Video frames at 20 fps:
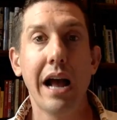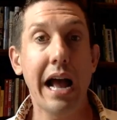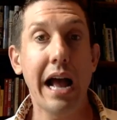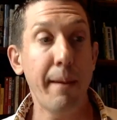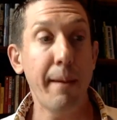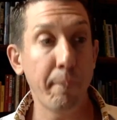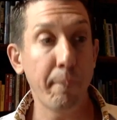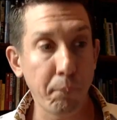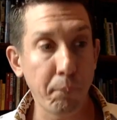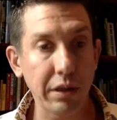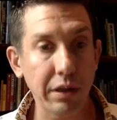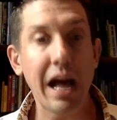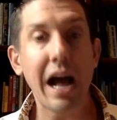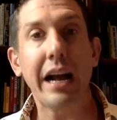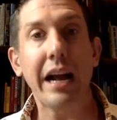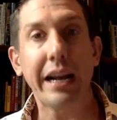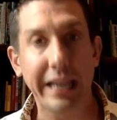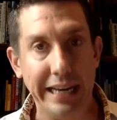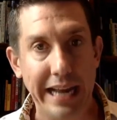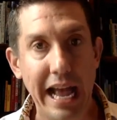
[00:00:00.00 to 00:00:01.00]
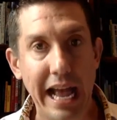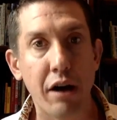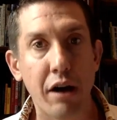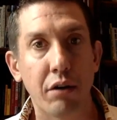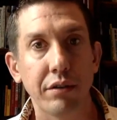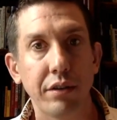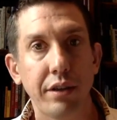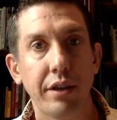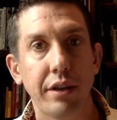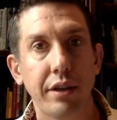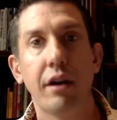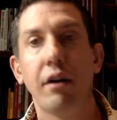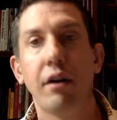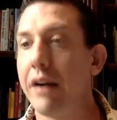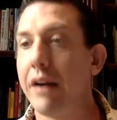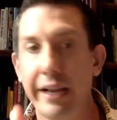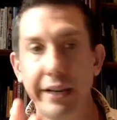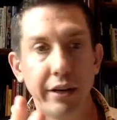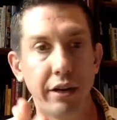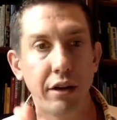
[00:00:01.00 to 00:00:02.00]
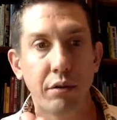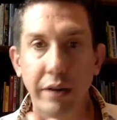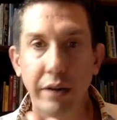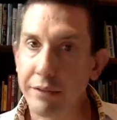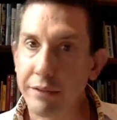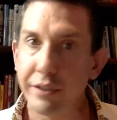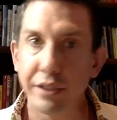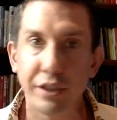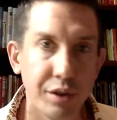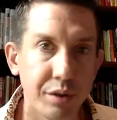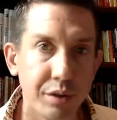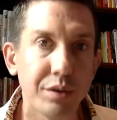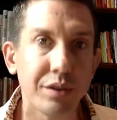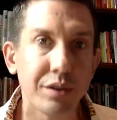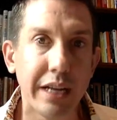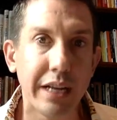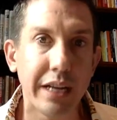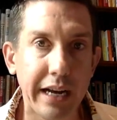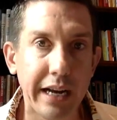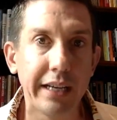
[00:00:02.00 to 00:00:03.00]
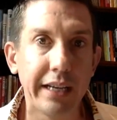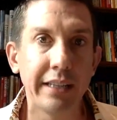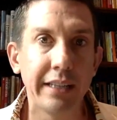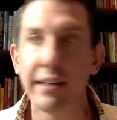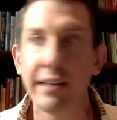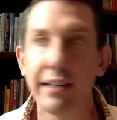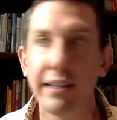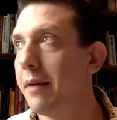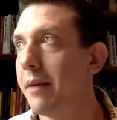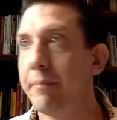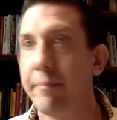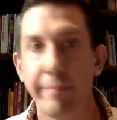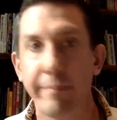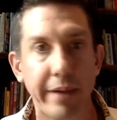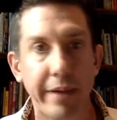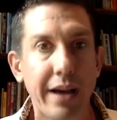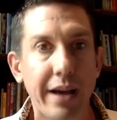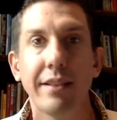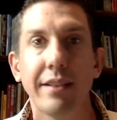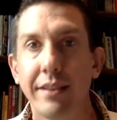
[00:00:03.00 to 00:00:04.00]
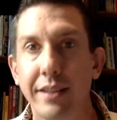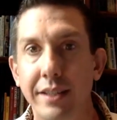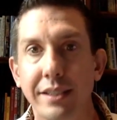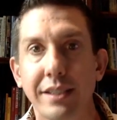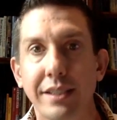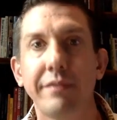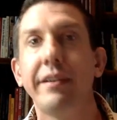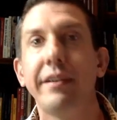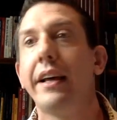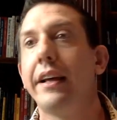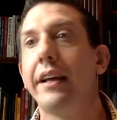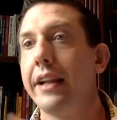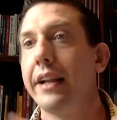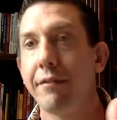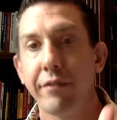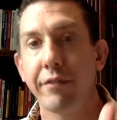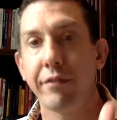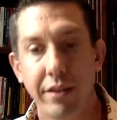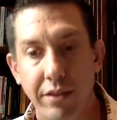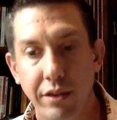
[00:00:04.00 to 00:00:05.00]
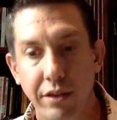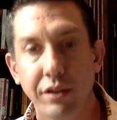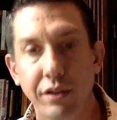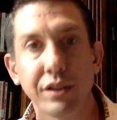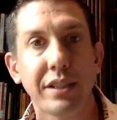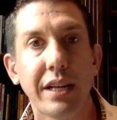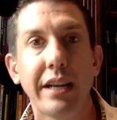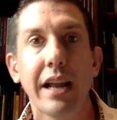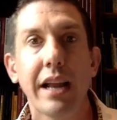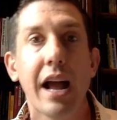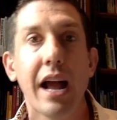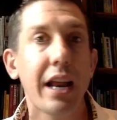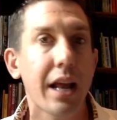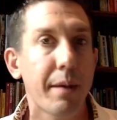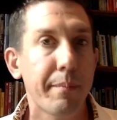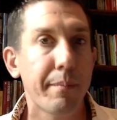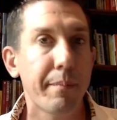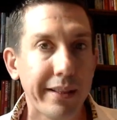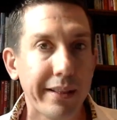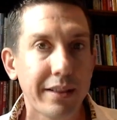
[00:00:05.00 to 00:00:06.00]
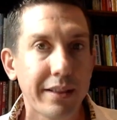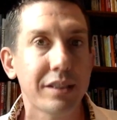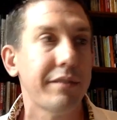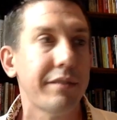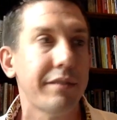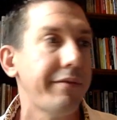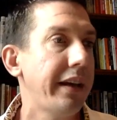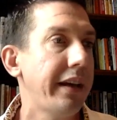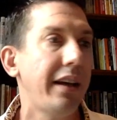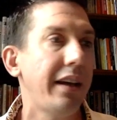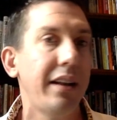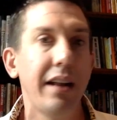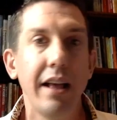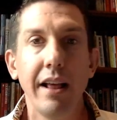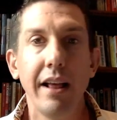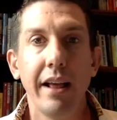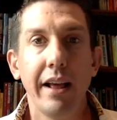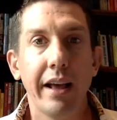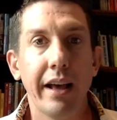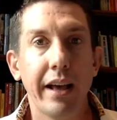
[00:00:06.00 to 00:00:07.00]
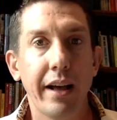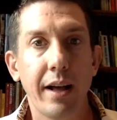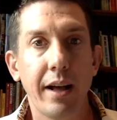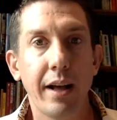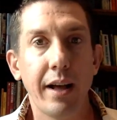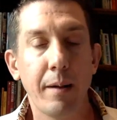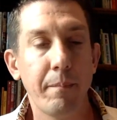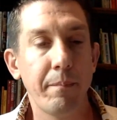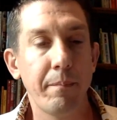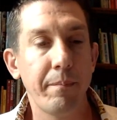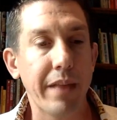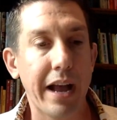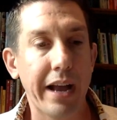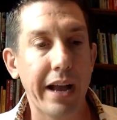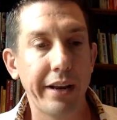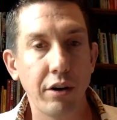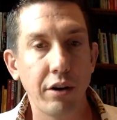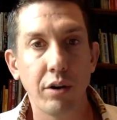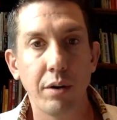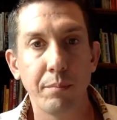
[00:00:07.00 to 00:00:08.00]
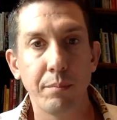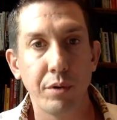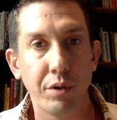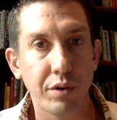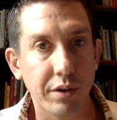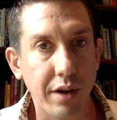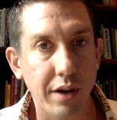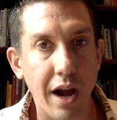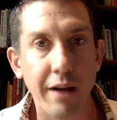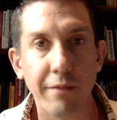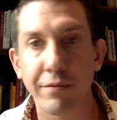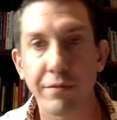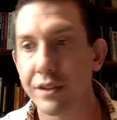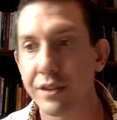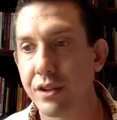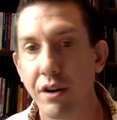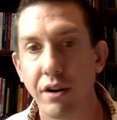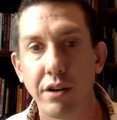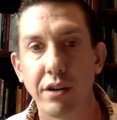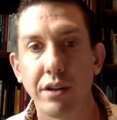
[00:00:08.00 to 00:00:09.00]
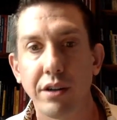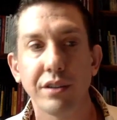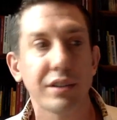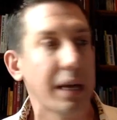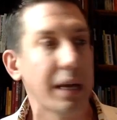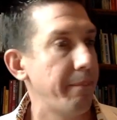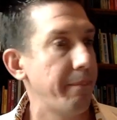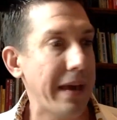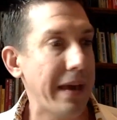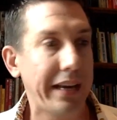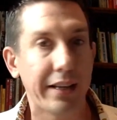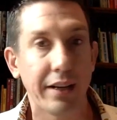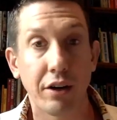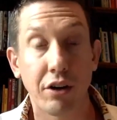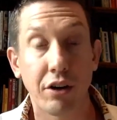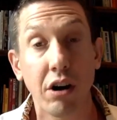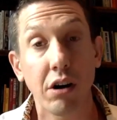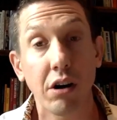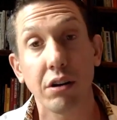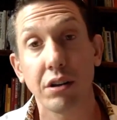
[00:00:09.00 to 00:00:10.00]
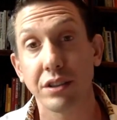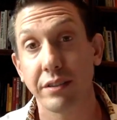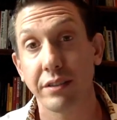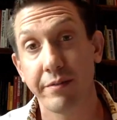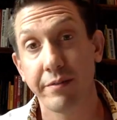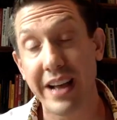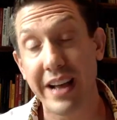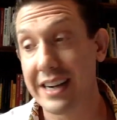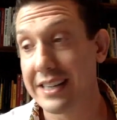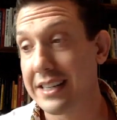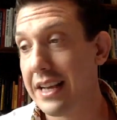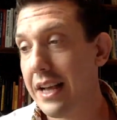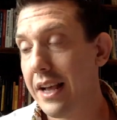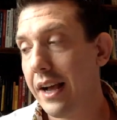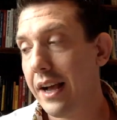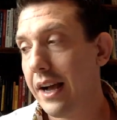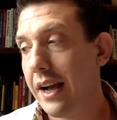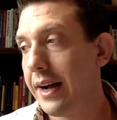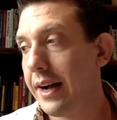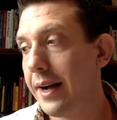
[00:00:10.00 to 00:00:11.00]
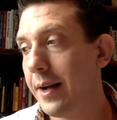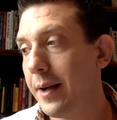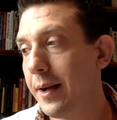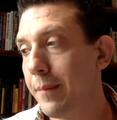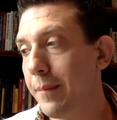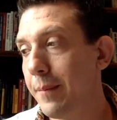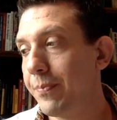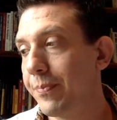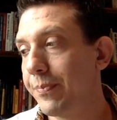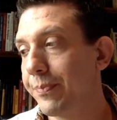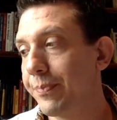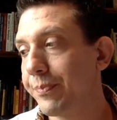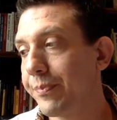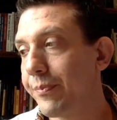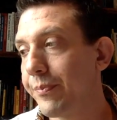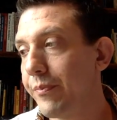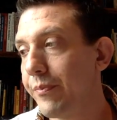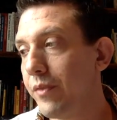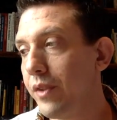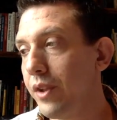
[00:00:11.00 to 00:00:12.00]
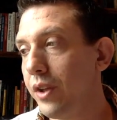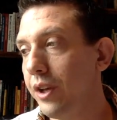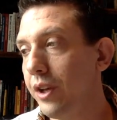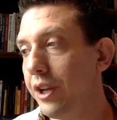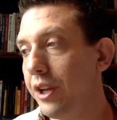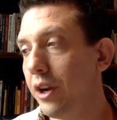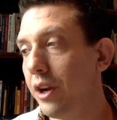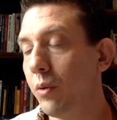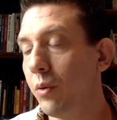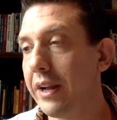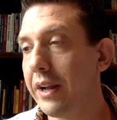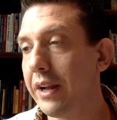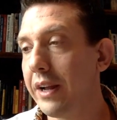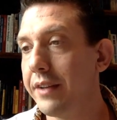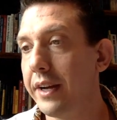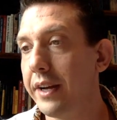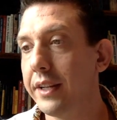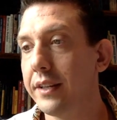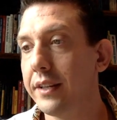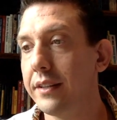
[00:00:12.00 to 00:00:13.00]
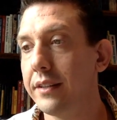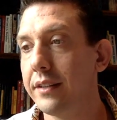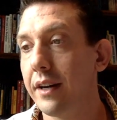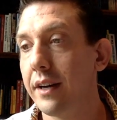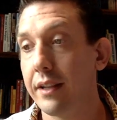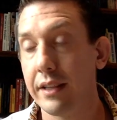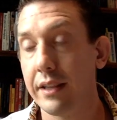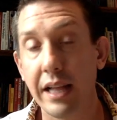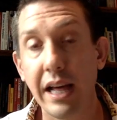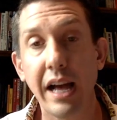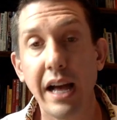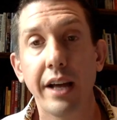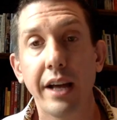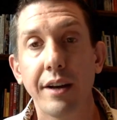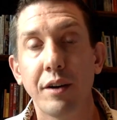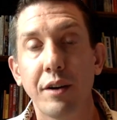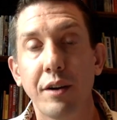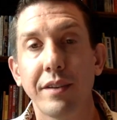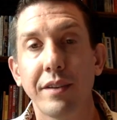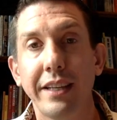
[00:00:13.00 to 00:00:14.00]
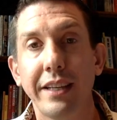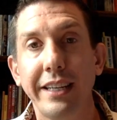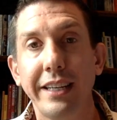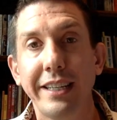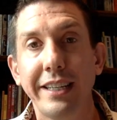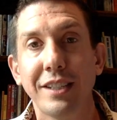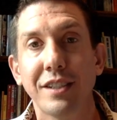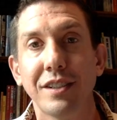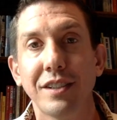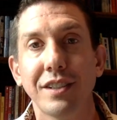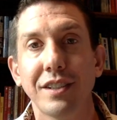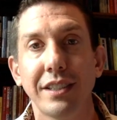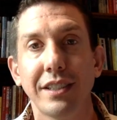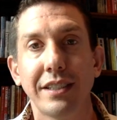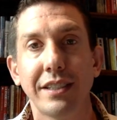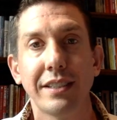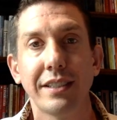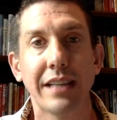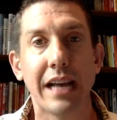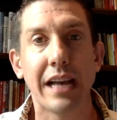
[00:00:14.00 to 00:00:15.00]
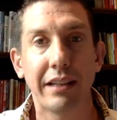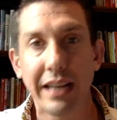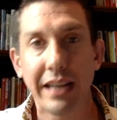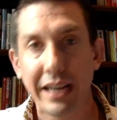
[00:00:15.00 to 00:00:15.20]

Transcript: I'm blocking out, you know, I know every Tuesday night I'm at this event. Every Thursday night I'm at this event. Um, I know I'm doing conference calls. I'm making calls. In fact, um, you know, what I've done a lot over the years is I'll